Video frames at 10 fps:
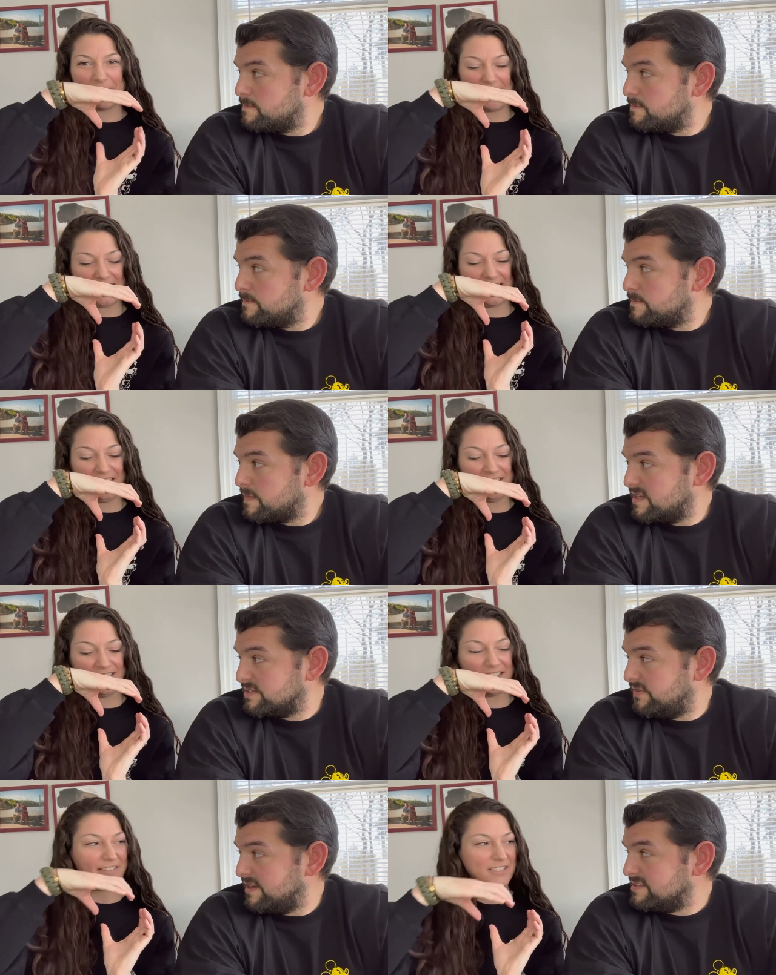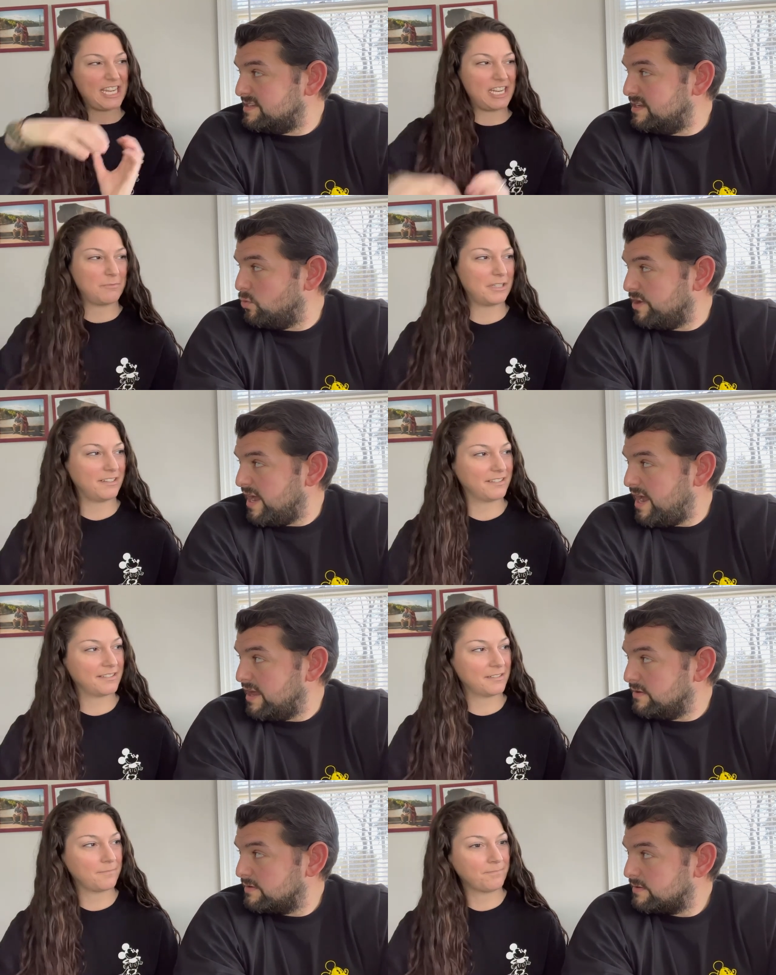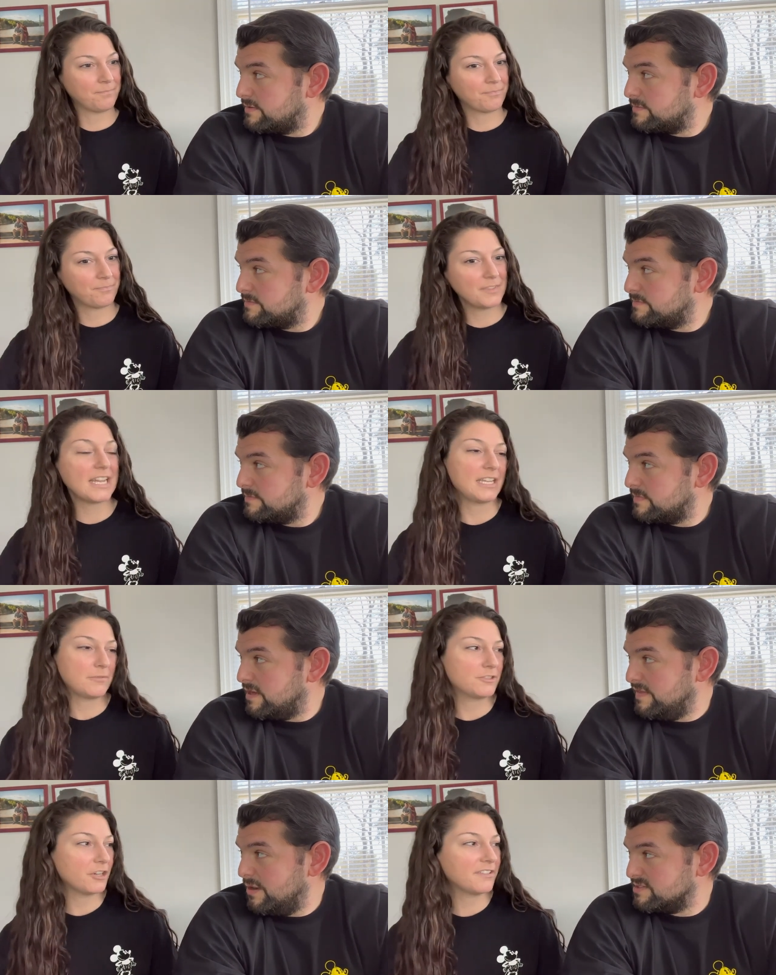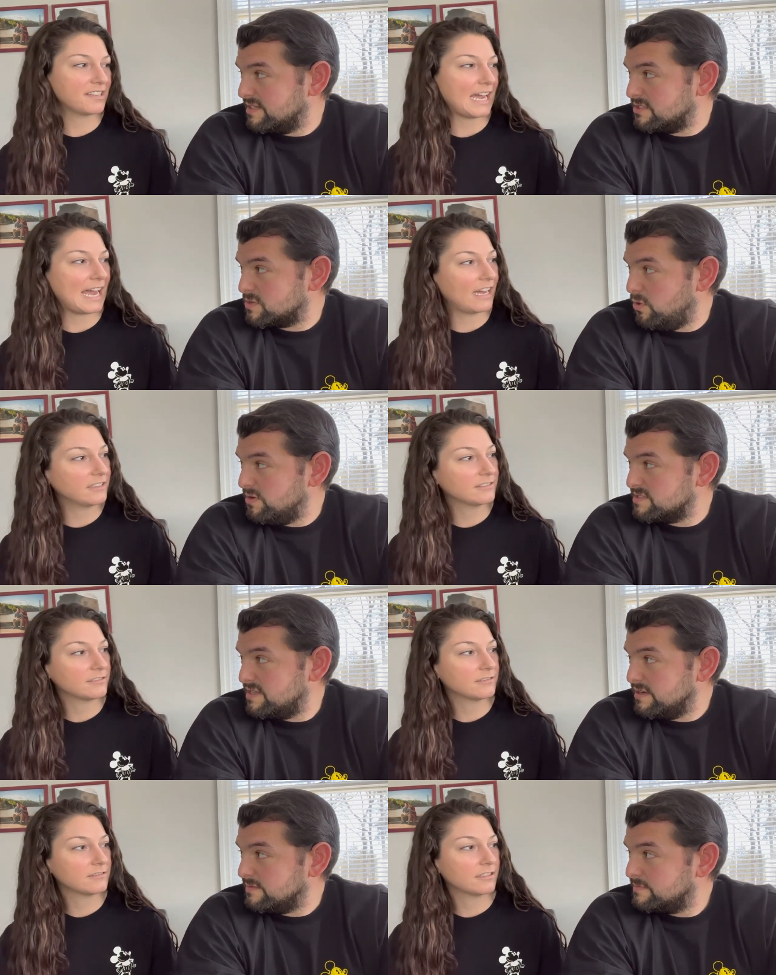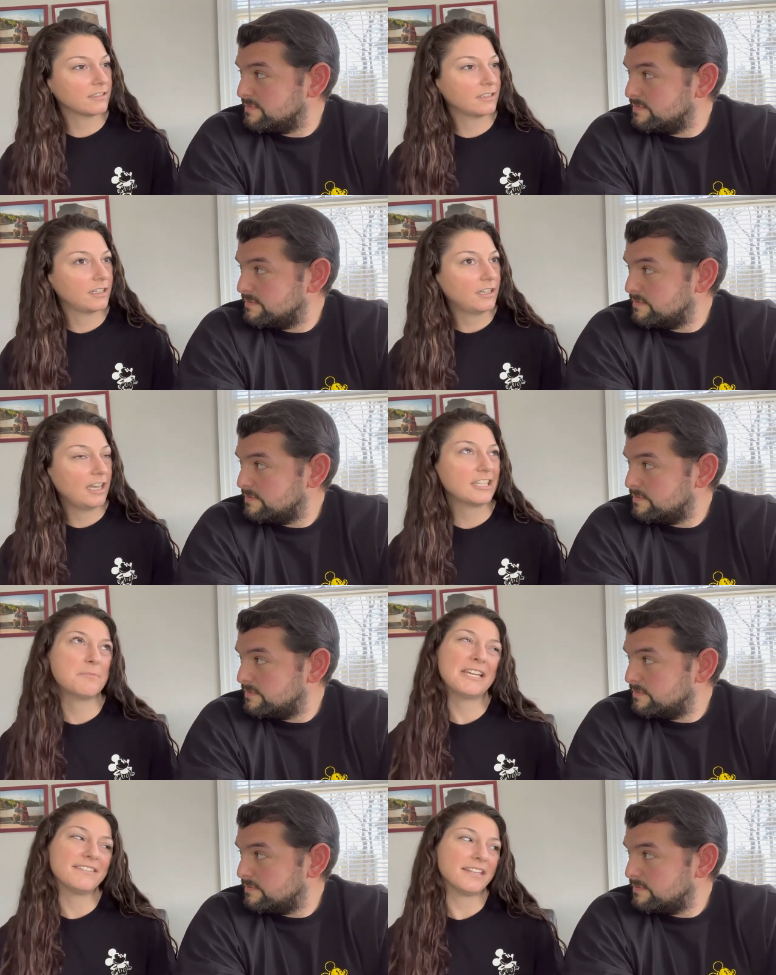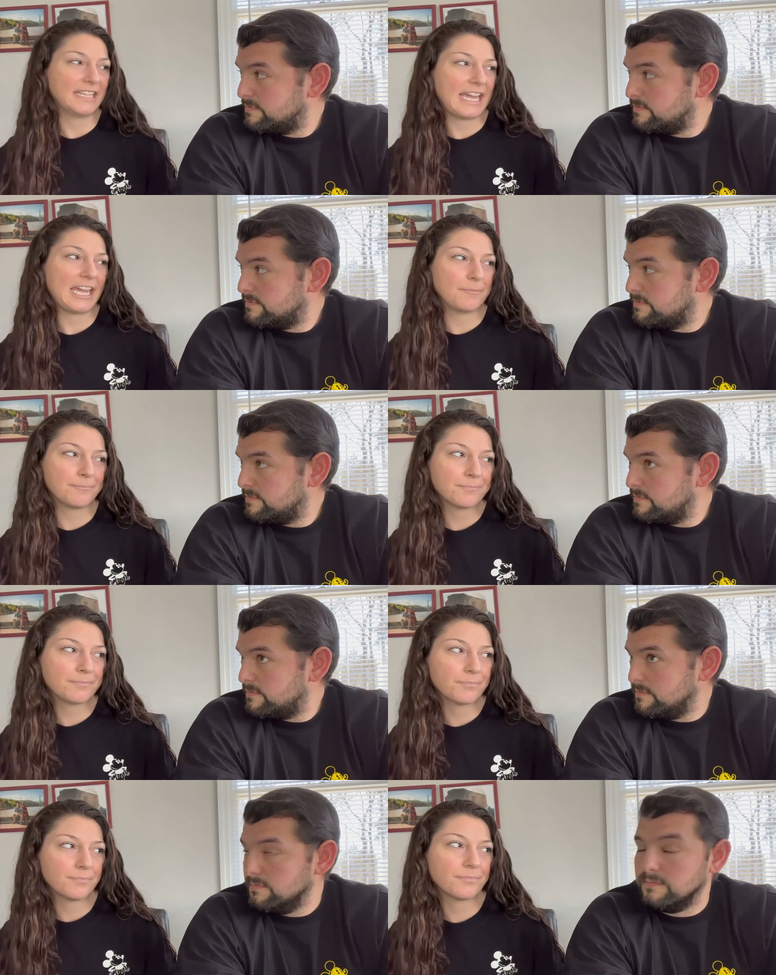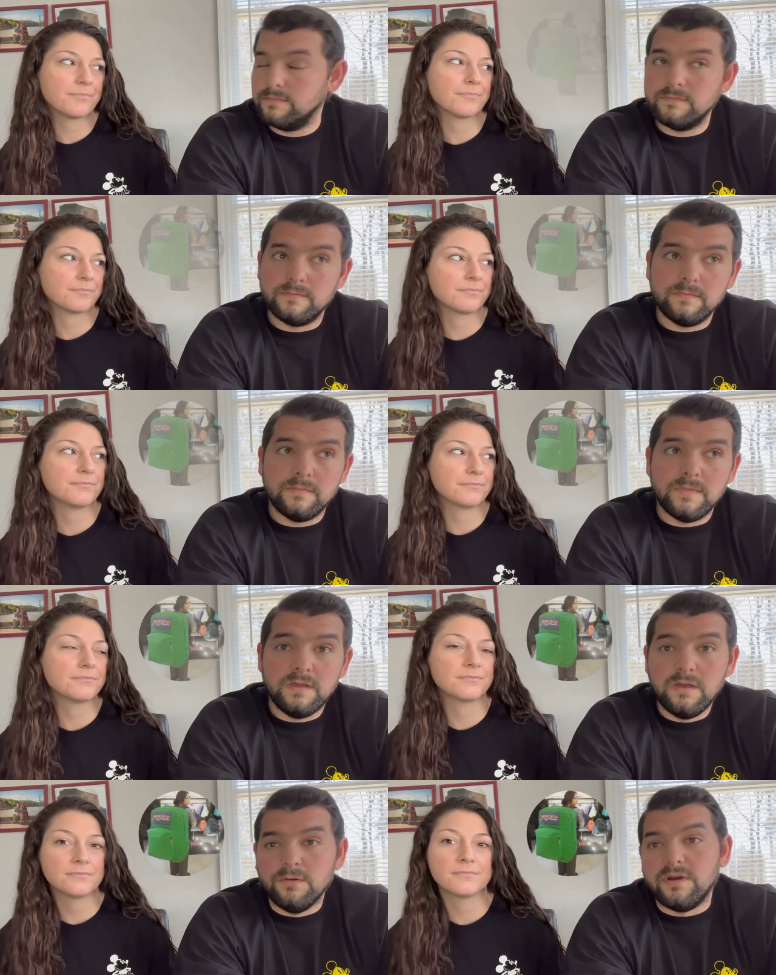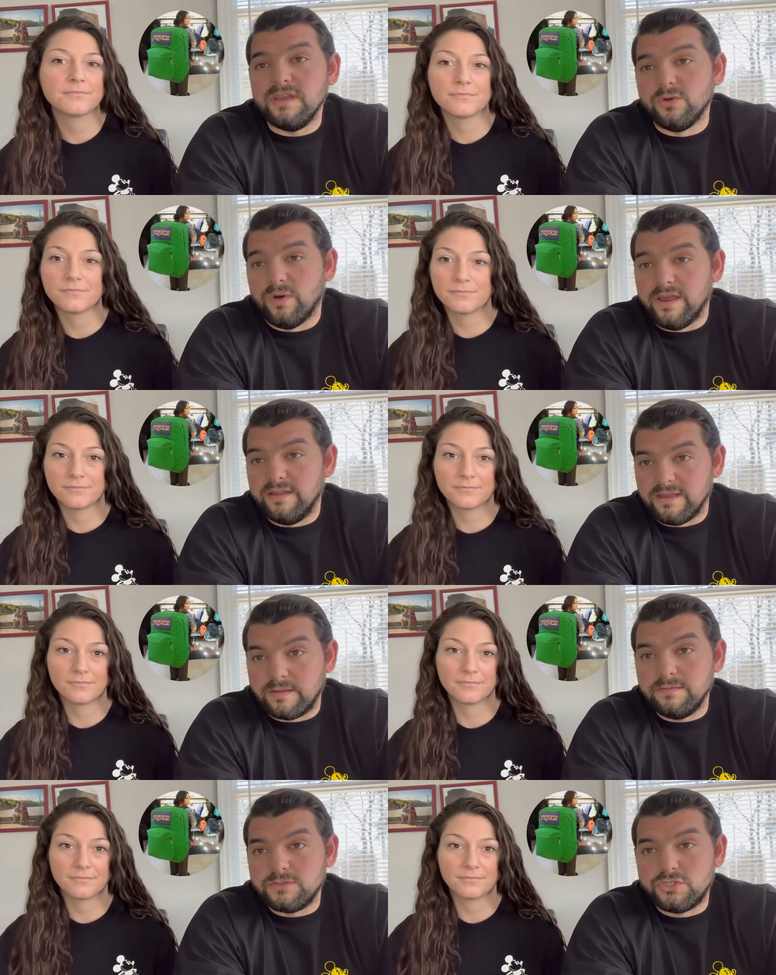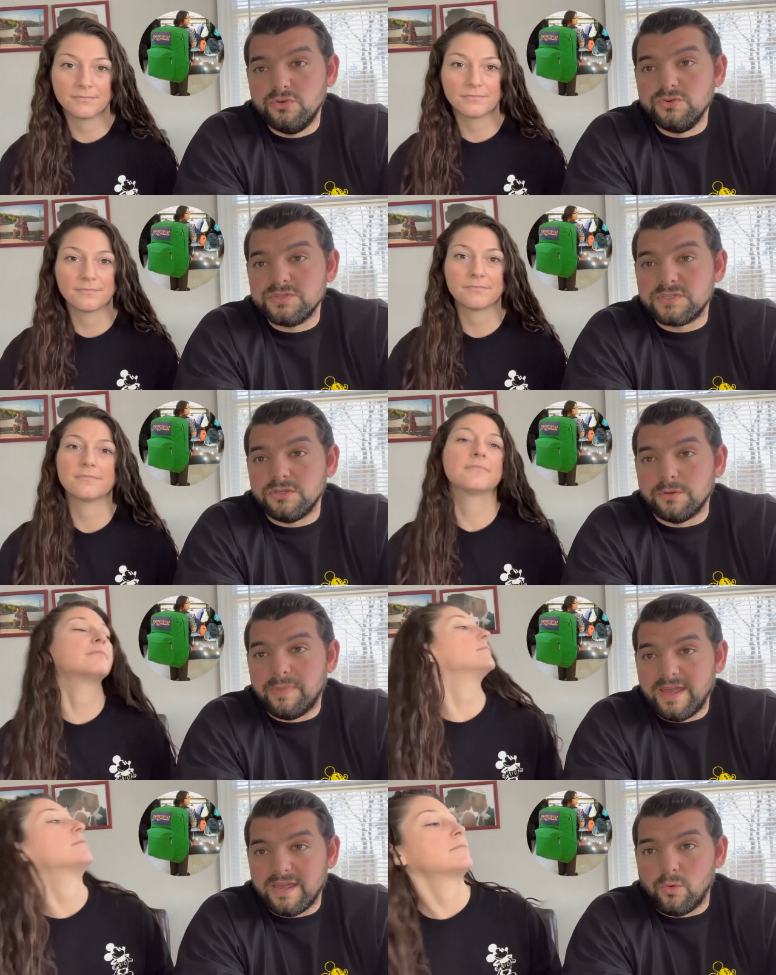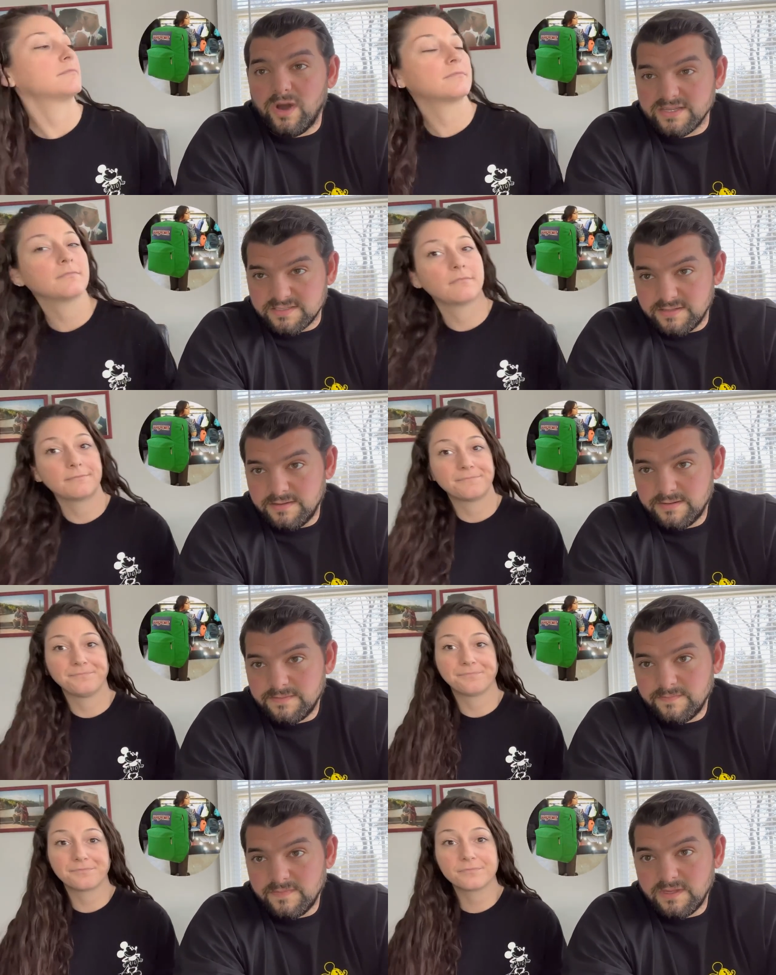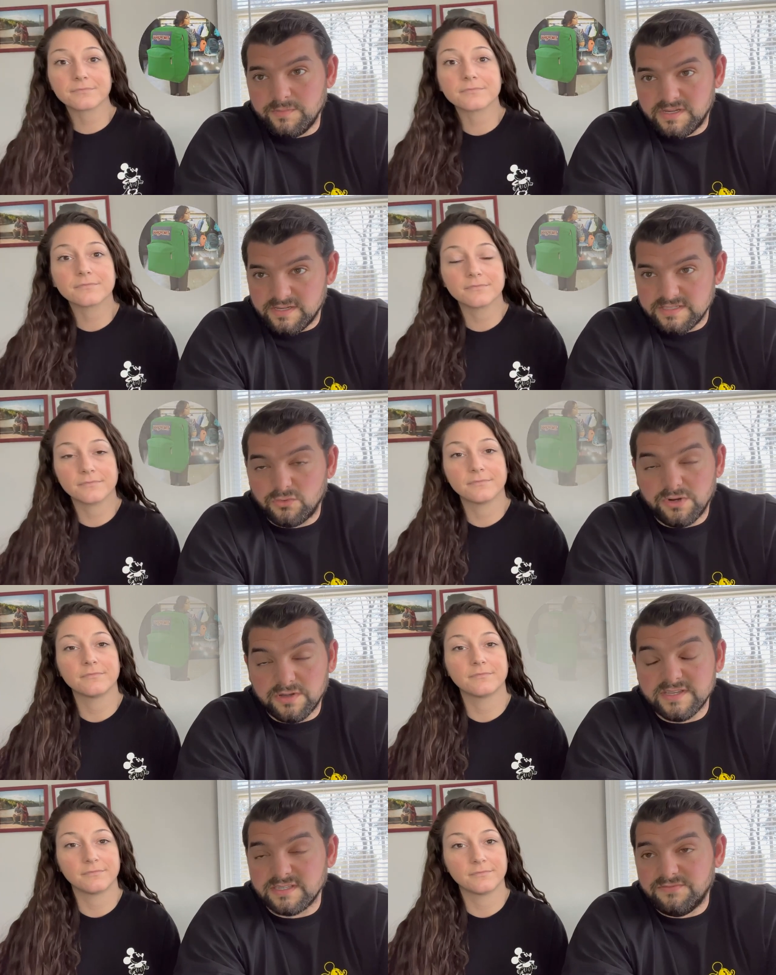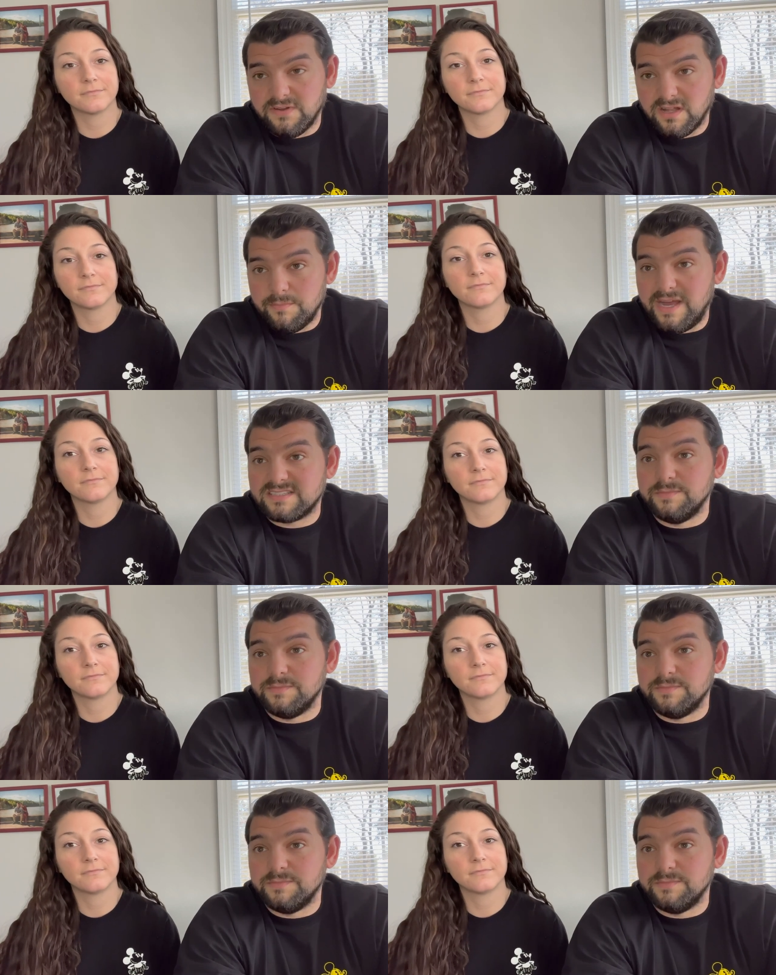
Speaker 1: big. Because I feel like Dean animals. won a hat. Yeah, he and that was like the, the smallest thing. It depends on the game.
Speaker 2: Mm. Well, either way, like choose your bag wisely because it really is going to fill up. Not to